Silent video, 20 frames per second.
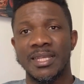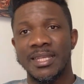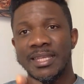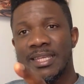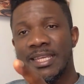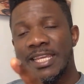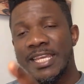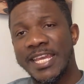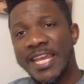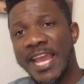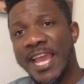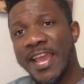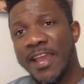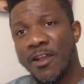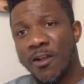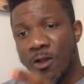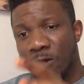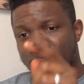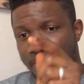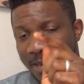Here
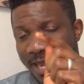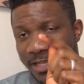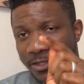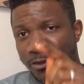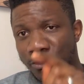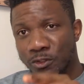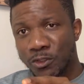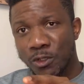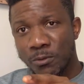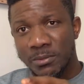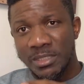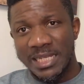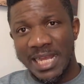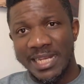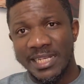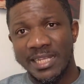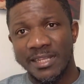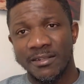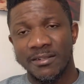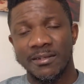on my YouTube
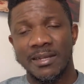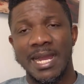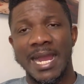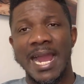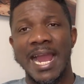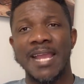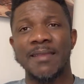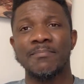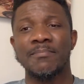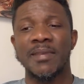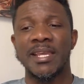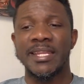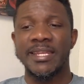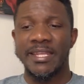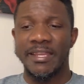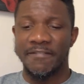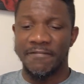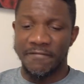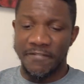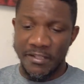channel, I made
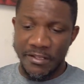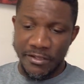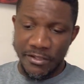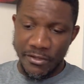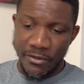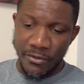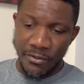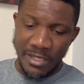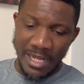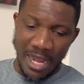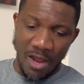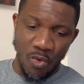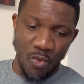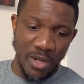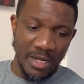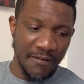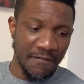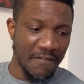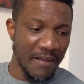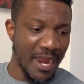a video that
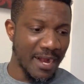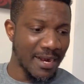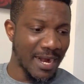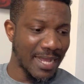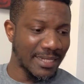went viral.